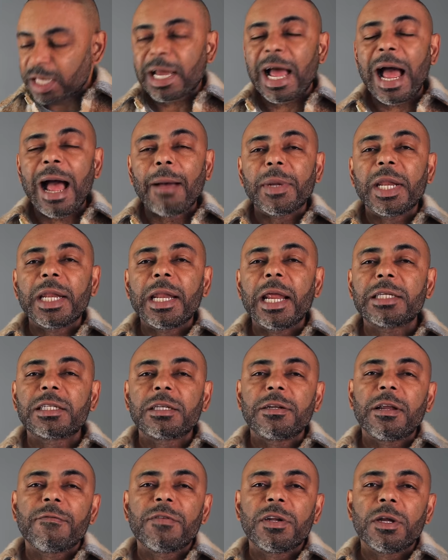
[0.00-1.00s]
a
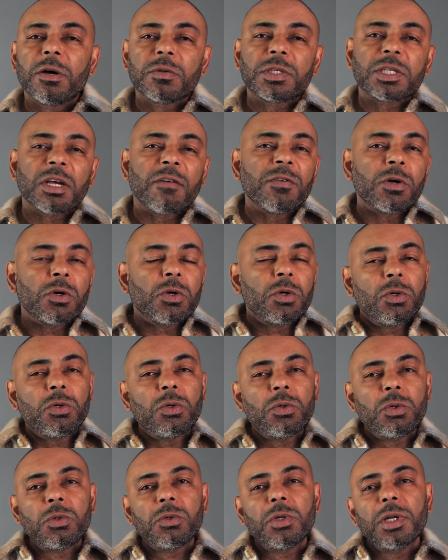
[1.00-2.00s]
combination of notes of
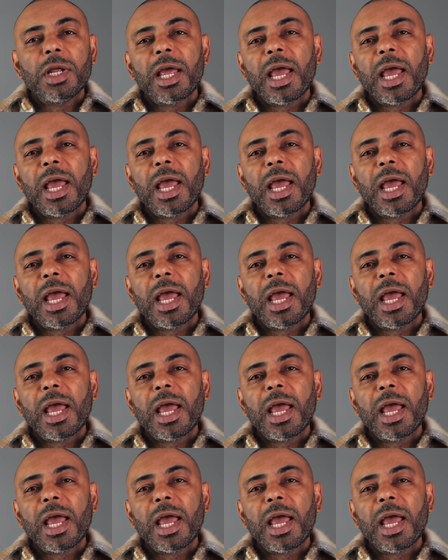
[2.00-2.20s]
oud,